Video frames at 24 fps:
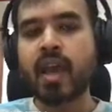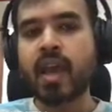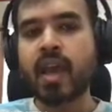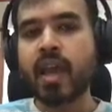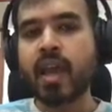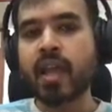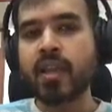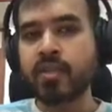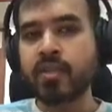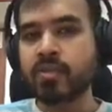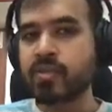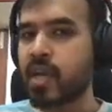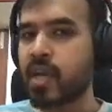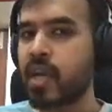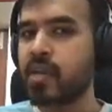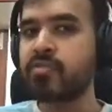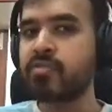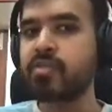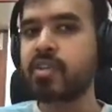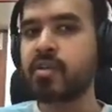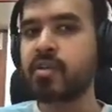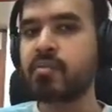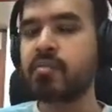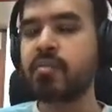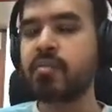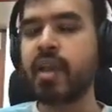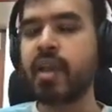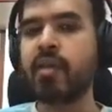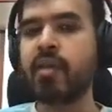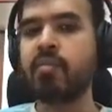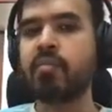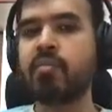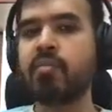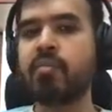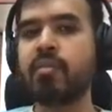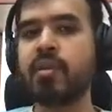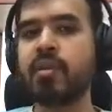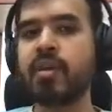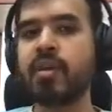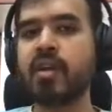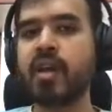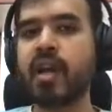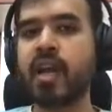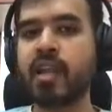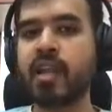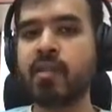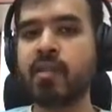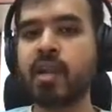and you start from m,
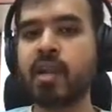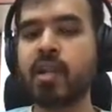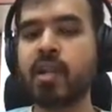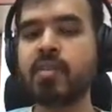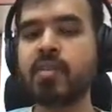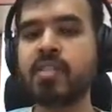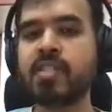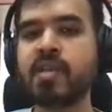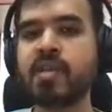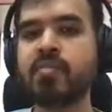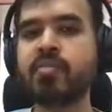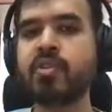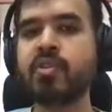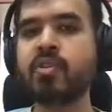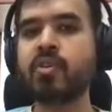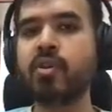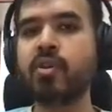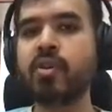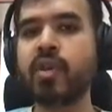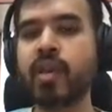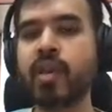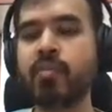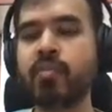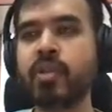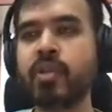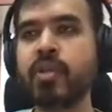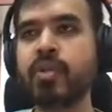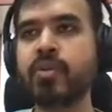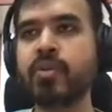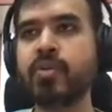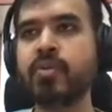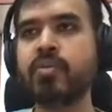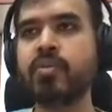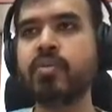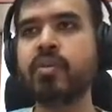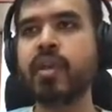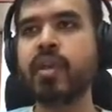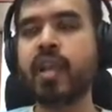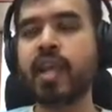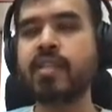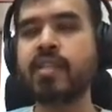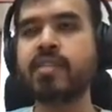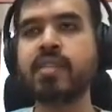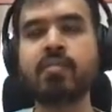and multiple steps you go to m2, right?